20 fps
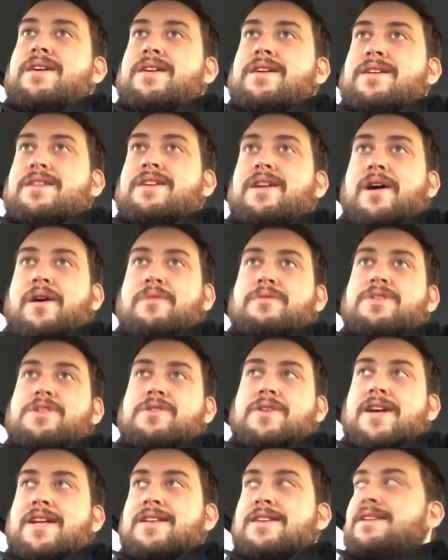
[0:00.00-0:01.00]
You
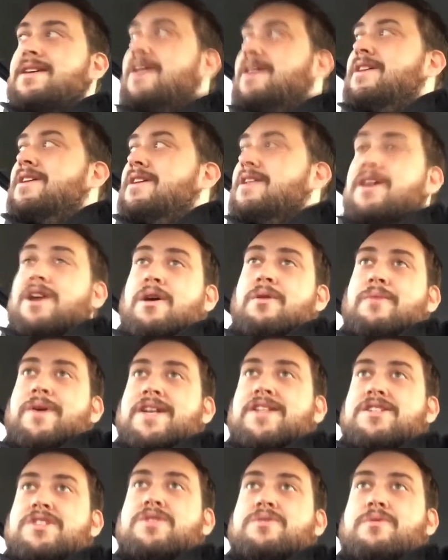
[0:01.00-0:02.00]
can go
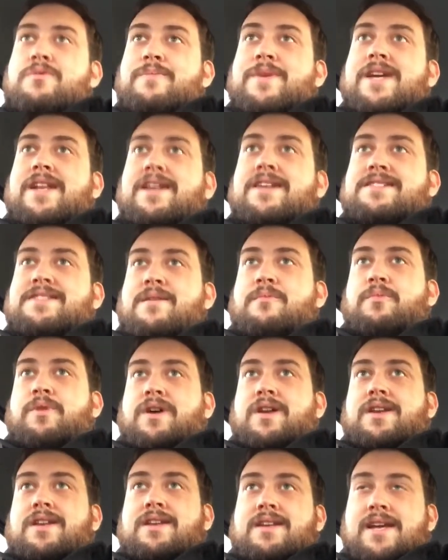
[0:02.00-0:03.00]
into meeting
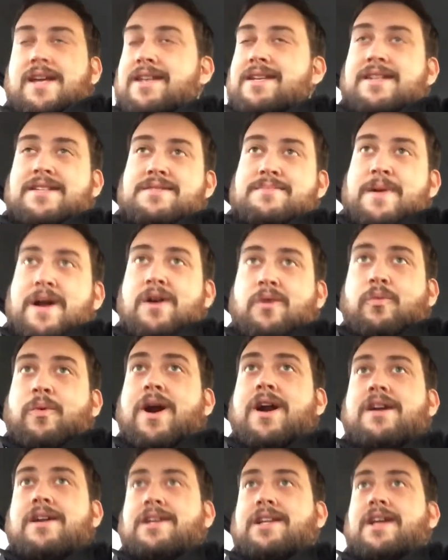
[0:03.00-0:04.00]
someone, it doesn't matter
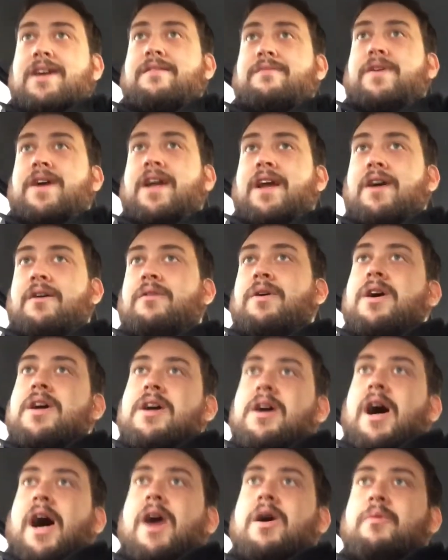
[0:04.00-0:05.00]
where you live, and go,
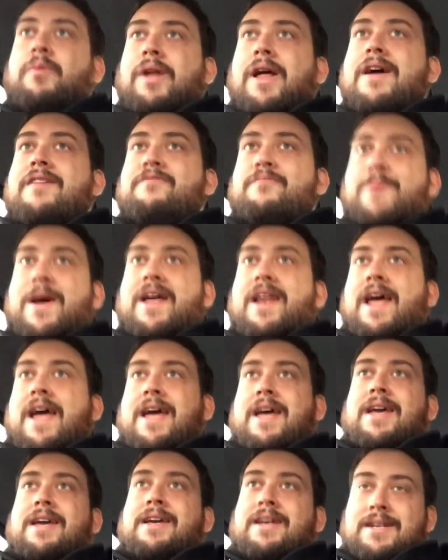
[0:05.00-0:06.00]
oh, well, I've met
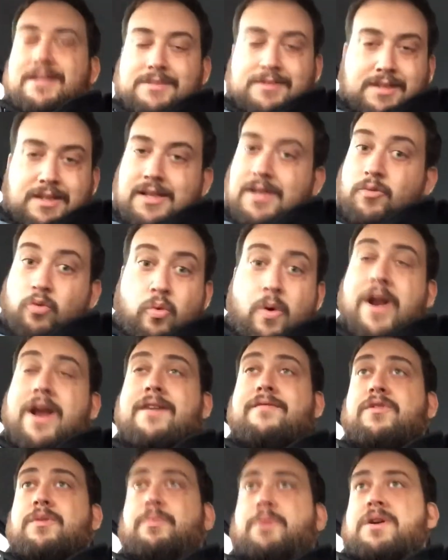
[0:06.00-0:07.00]
a
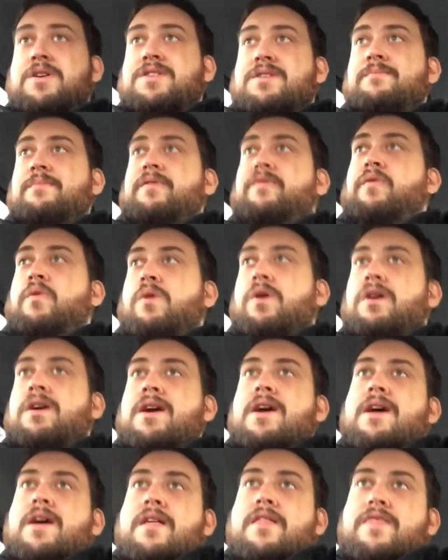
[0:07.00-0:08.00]
whatever person before,
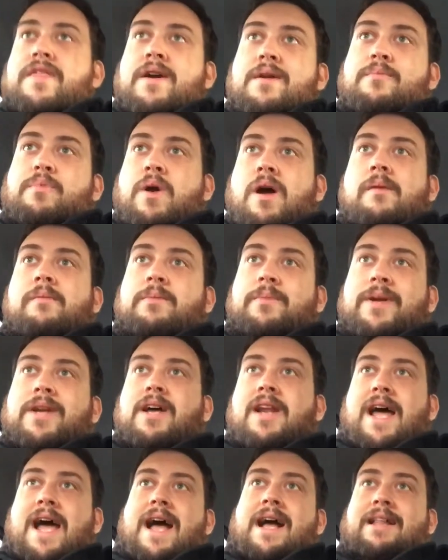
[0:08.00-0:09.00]
they're probably
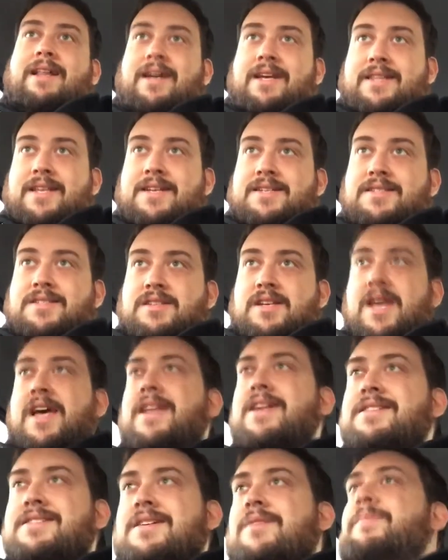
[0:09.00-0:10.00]
going to act like this.
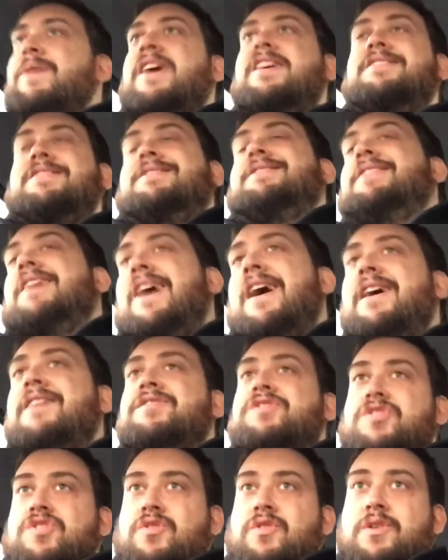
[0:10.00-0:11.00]
And in some cases, yeah,
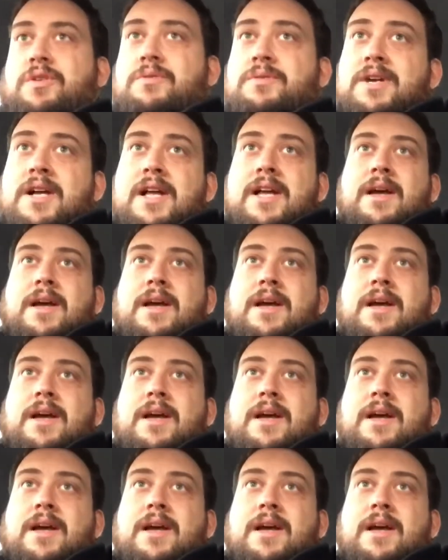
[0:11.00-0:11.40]
it's true.